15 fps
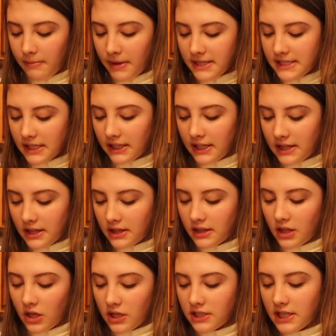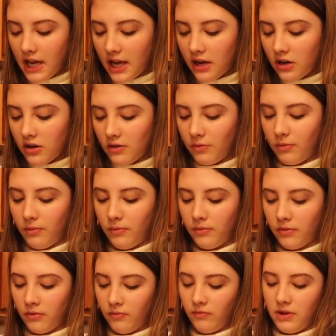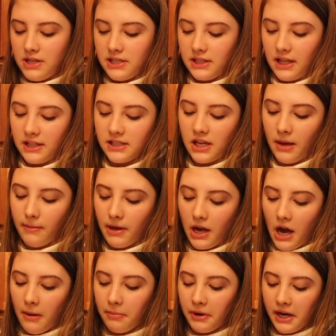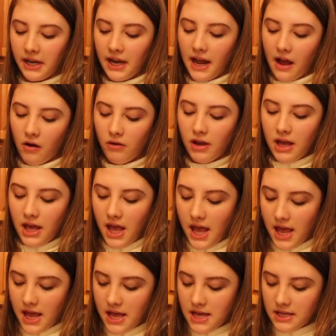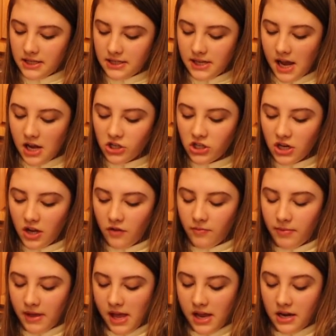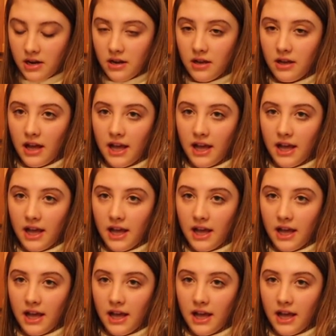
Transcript: Basically, the entire reason that's coming up right now is Sasha and I have been,